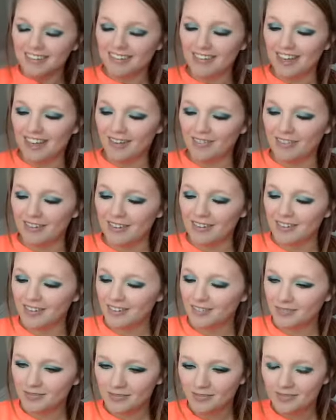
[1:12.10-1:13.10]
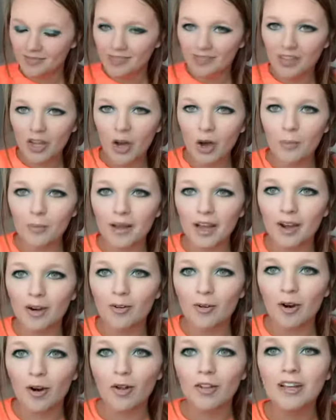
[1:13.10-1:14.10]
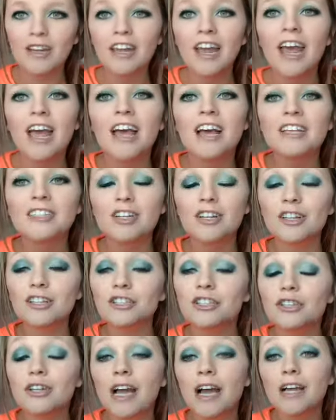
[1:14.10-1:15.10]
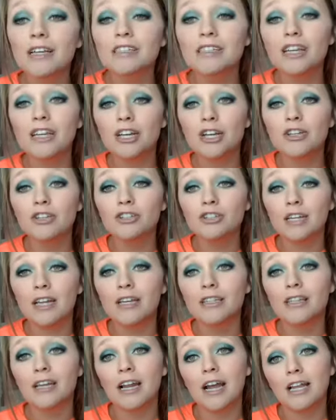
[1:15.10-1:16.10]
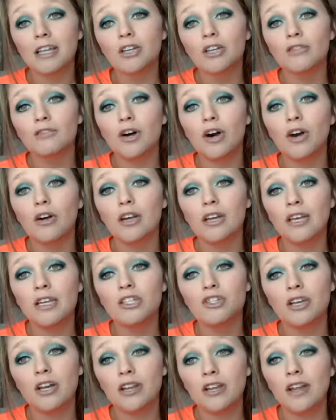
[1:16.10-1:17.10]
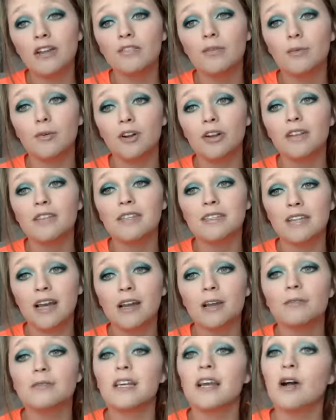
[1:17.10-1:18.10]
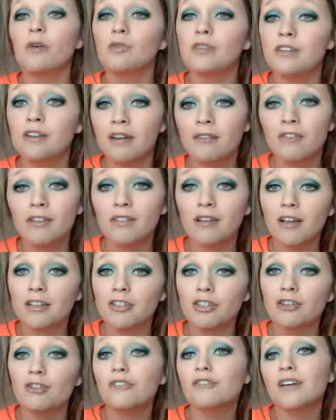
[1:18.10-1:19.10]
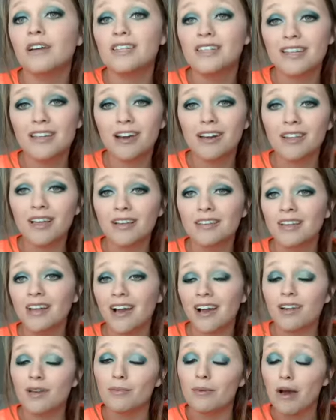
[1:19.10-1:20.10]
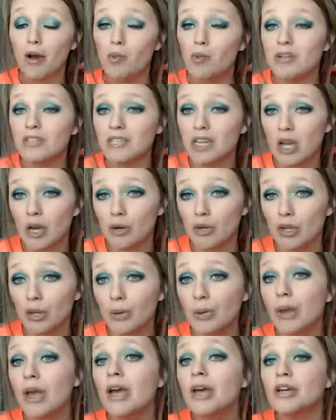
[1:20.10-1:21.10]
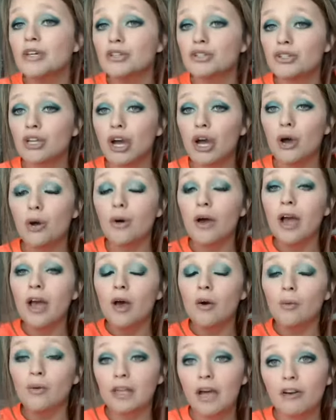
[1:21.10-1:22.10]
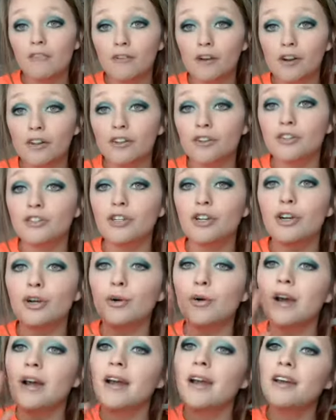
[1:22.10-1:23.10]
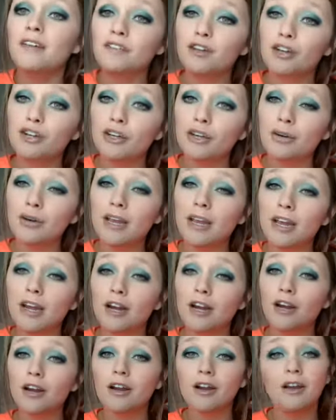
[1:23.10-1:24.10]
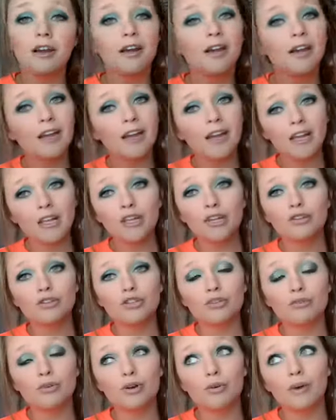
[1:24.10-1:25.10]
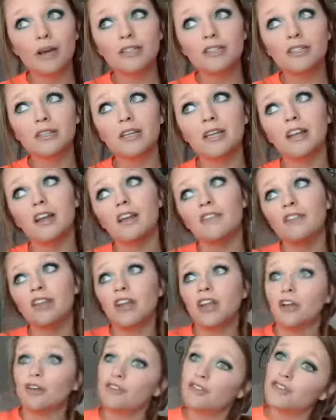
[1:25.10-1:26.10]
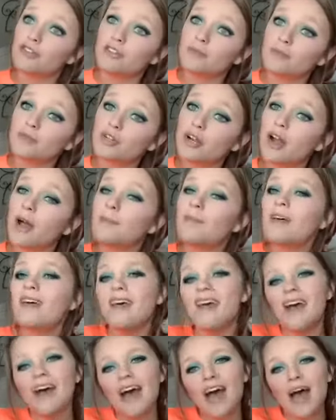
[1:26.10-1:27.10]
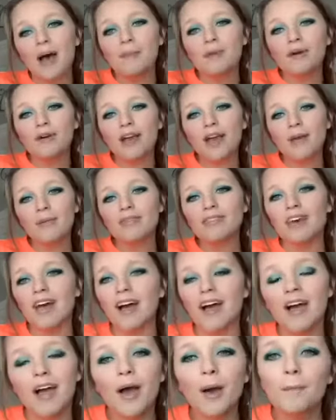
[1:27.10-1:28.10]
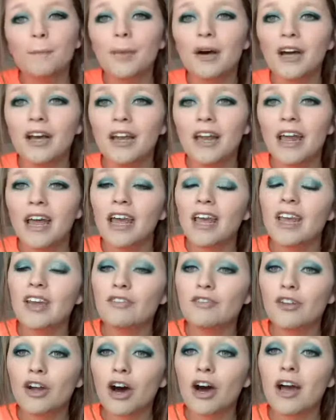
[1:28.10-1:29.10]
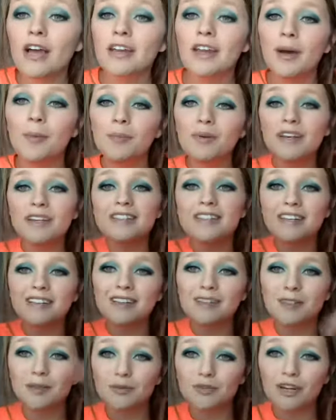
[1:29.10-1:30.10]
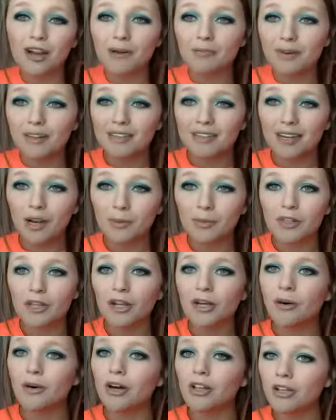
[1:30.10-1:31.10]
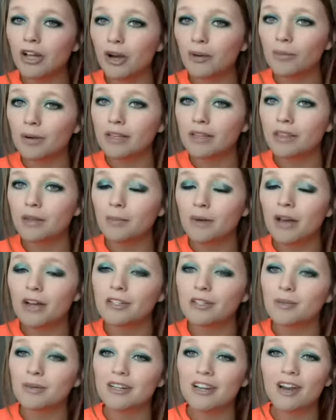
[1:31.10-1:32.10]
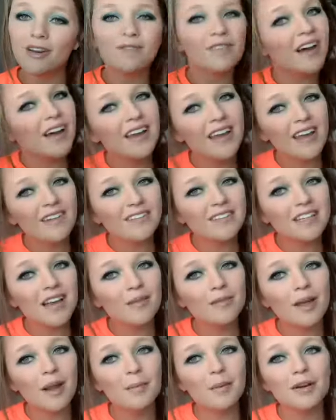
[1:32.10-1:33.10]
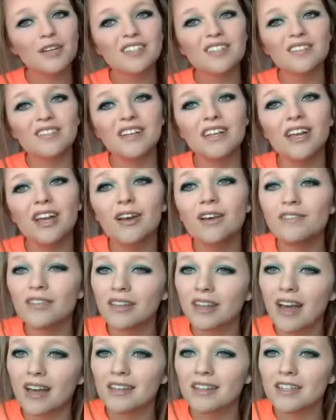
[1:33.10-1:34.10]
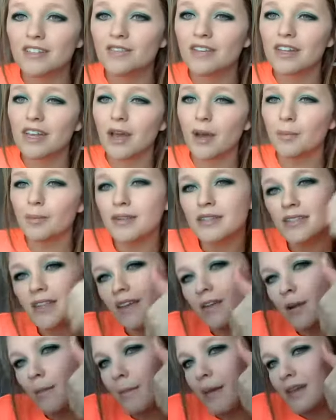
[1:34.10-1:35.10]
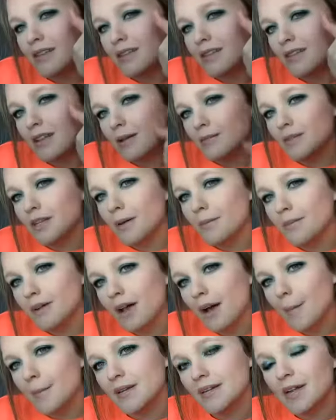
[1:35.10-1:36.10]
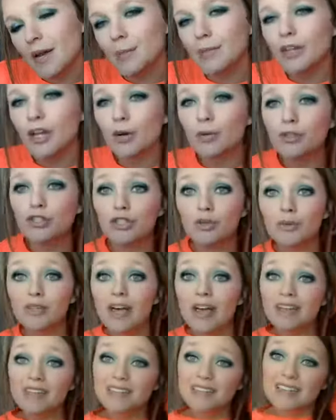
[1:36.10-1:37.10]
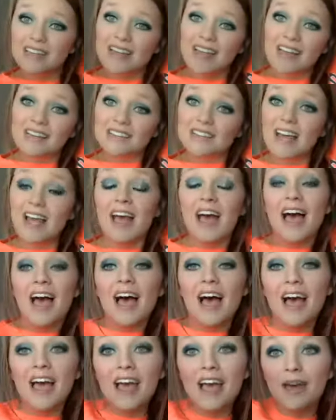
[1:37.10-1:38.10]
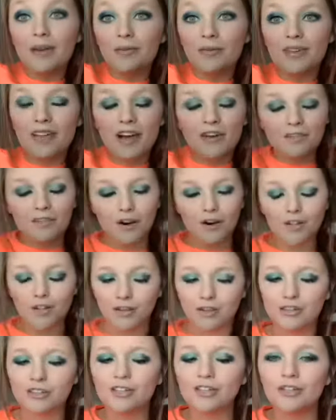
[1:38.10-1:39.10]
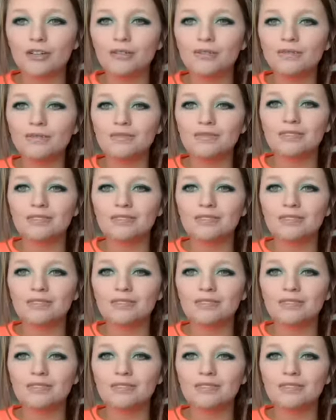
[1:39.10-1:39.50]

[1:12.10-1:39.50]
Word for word: Got my thought back rolling so that you guys can understand that I love all each and every one of these items and I would never lie to you if I did not like the item I would tell you so without further ado if you're new here and you just want to wait till the end of the video to subscribe I'm okay with that. But if not, please hit that subscribe button down below along with the bell to be notified every time that I post a video. If you like this video, please give it a massive thumbs up and comment down below what you would like to see next. And without further ado,